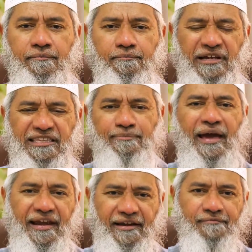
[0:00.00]
mother
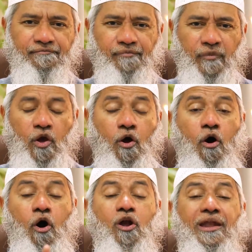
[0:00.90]
married
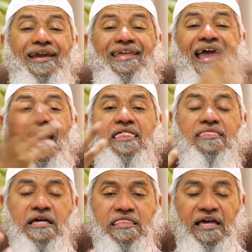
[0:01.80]
already
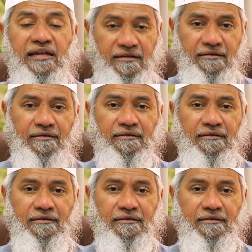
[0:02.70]
has a son.